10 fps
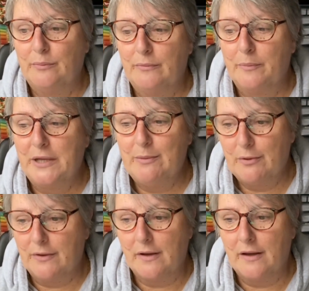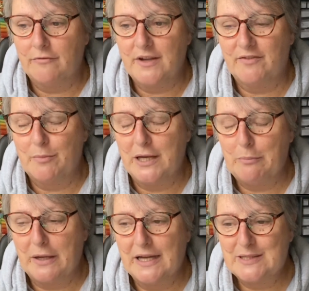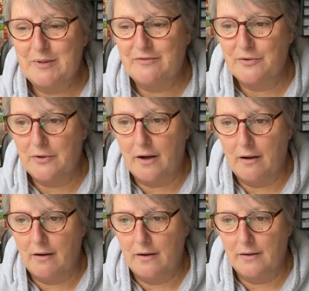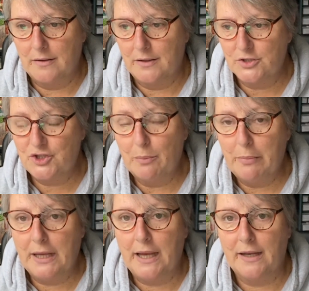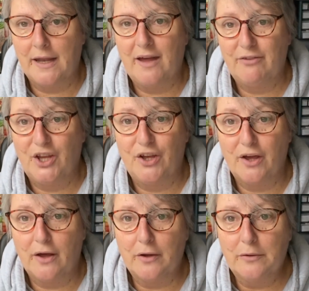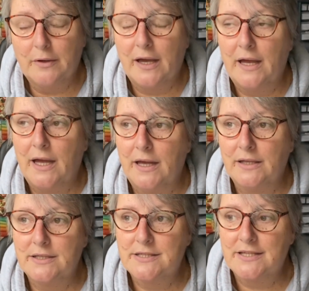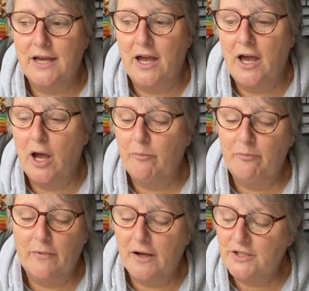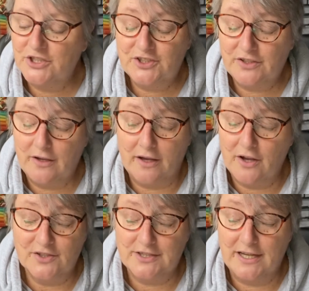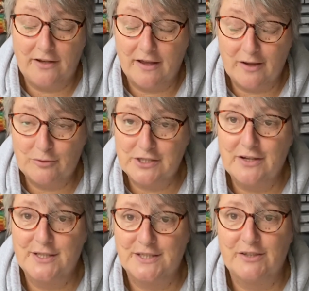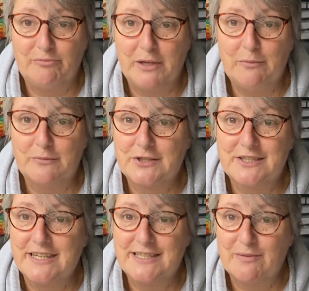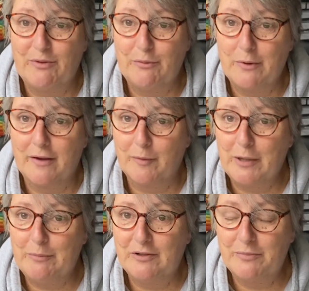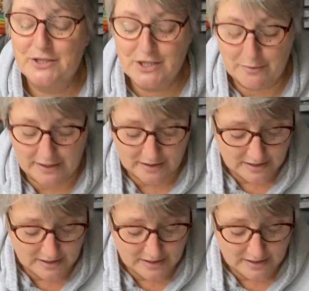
People that have never made bags before are jumping in and having a go, and I can't tell you how delighted I've been to see some of the work that people have been doing.